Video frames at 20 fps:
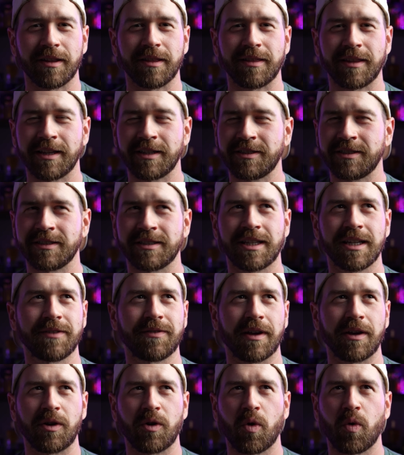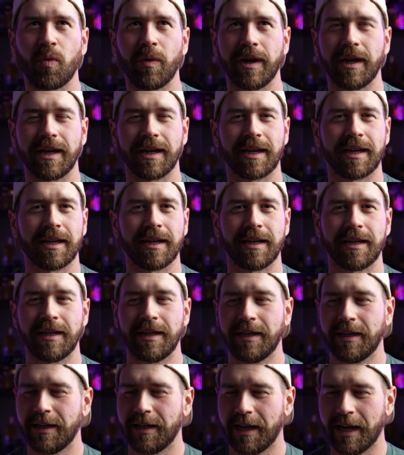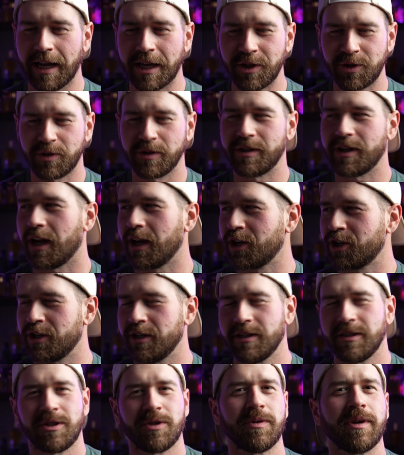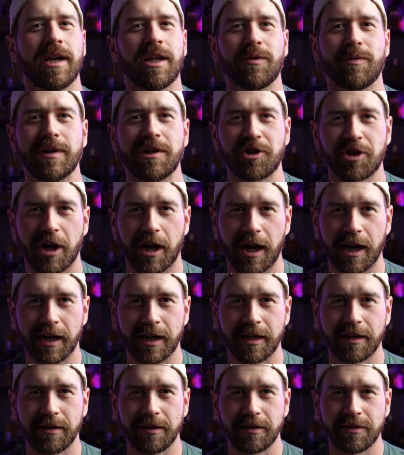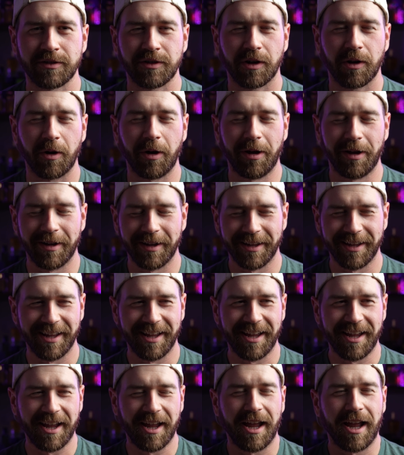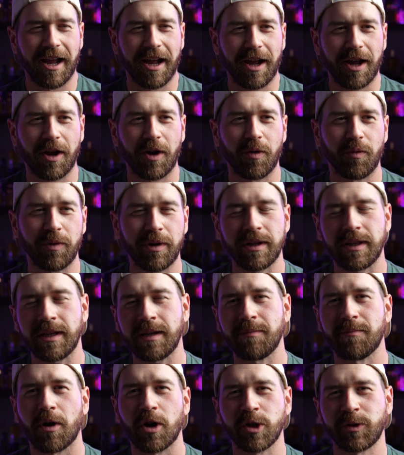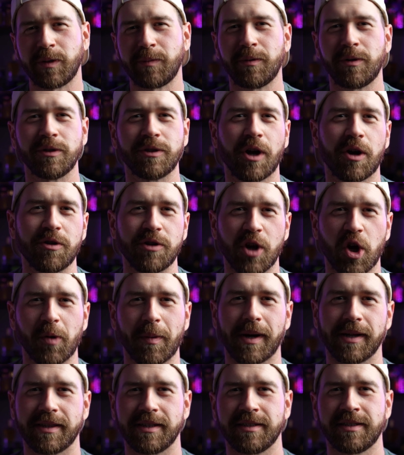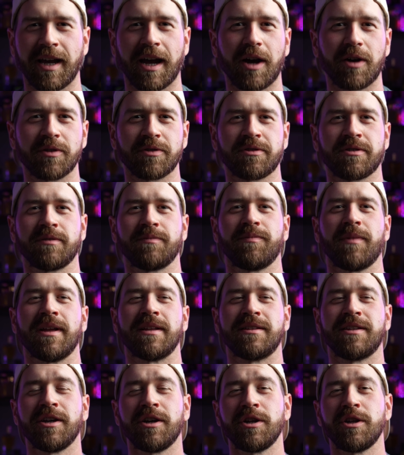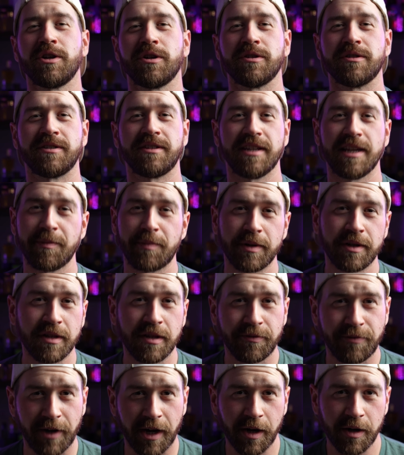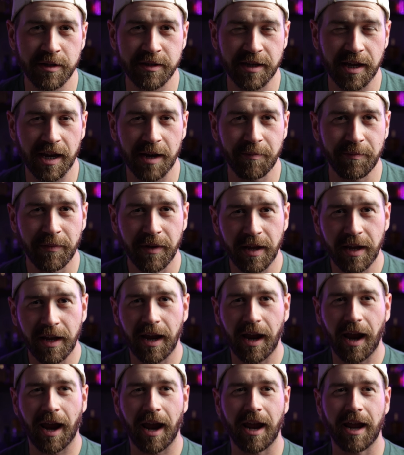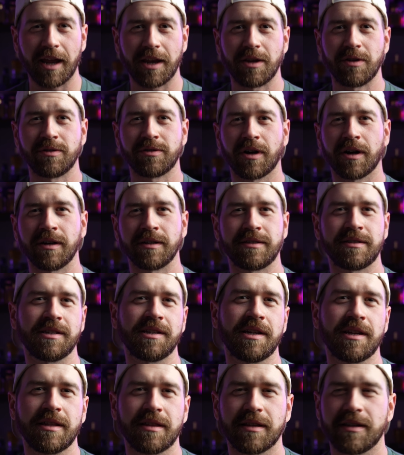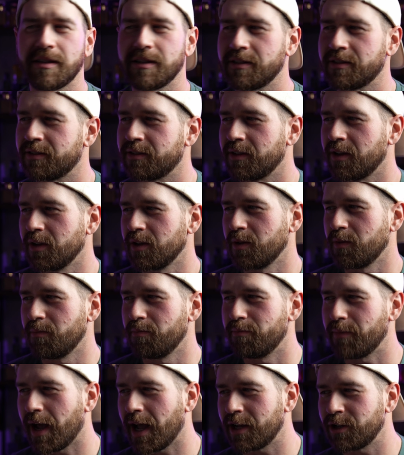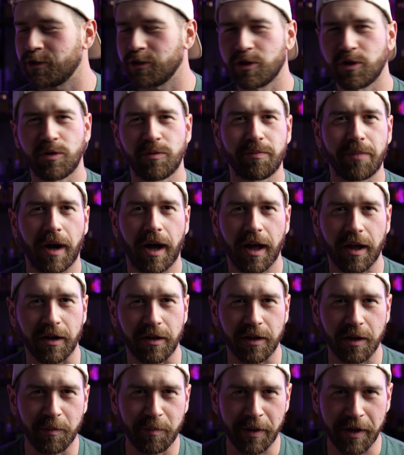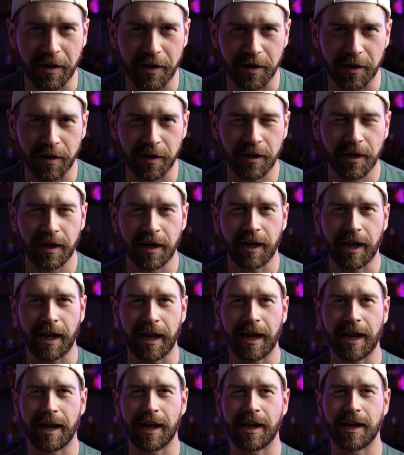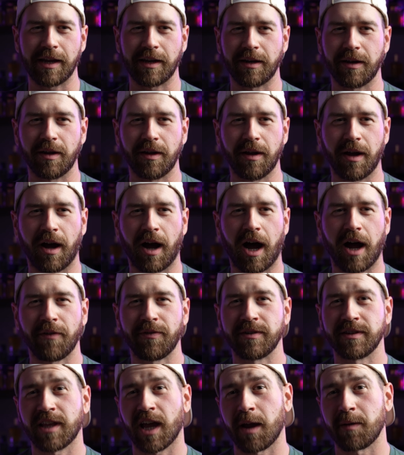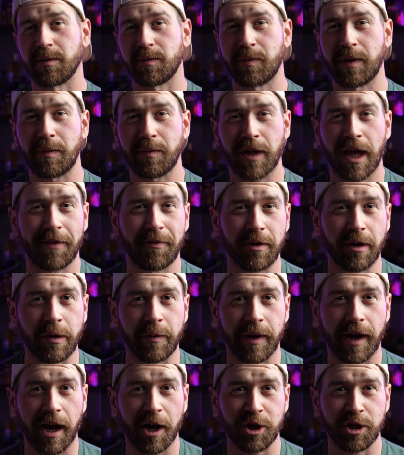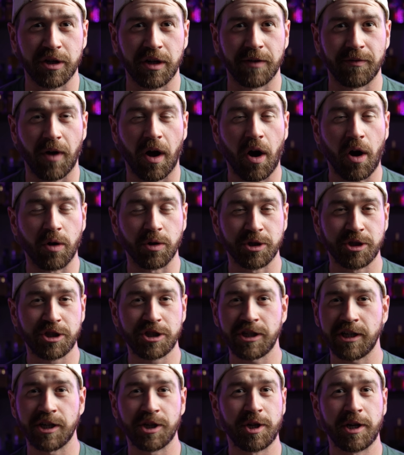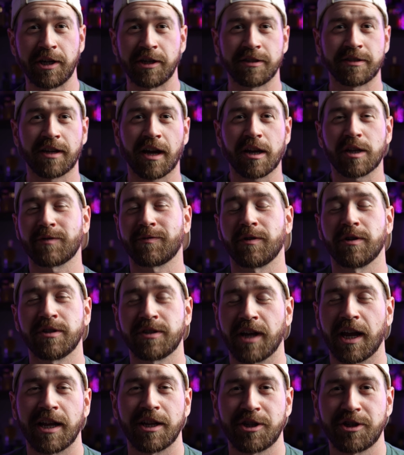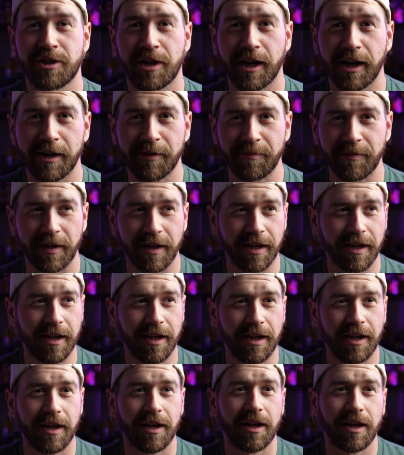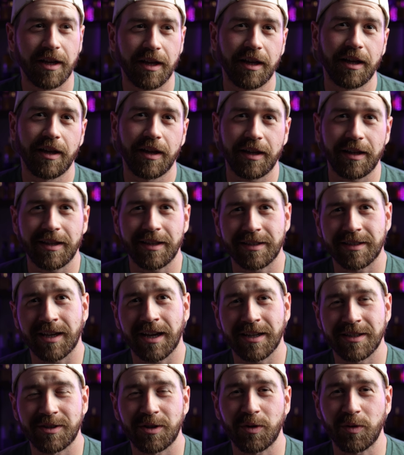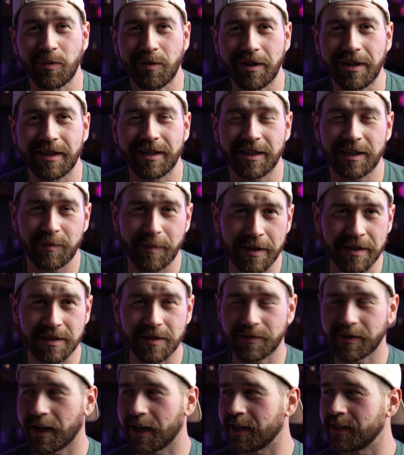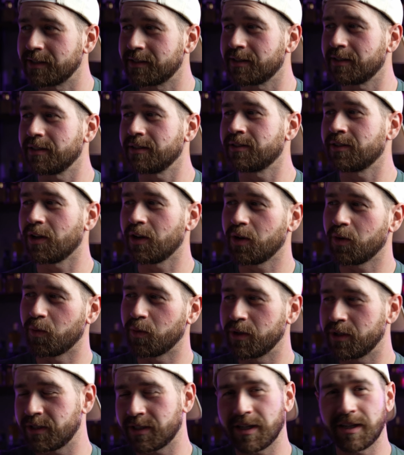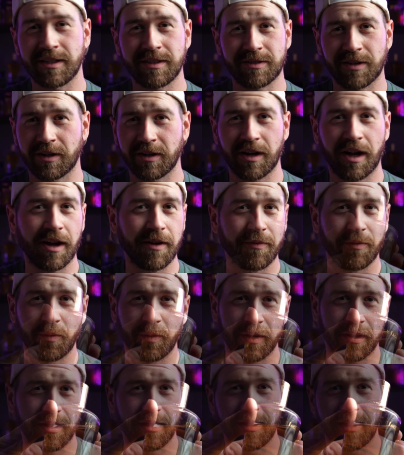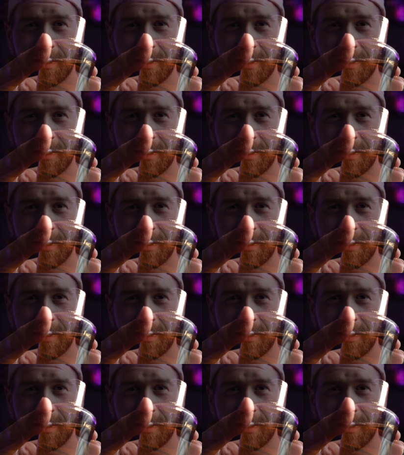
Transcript: let's just give a quick introduction to Henry Jacques. So really, most people don't know about this house until you're deep into the fragrance game and you start seeing this magical bottle appear, and oftentimes people having a reaction of, oh sheesh, he just got his first HJ. It's because they're really expensive, guys. So we're just gonna start off with